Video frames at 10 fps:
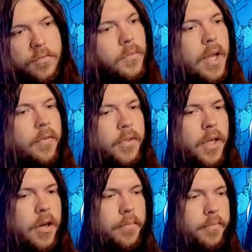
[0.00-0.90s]
Every
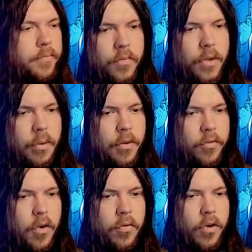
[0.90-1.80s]
time. I'm on the
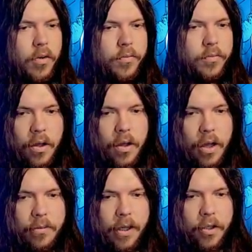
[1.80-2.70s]
wrong road. I'm taking a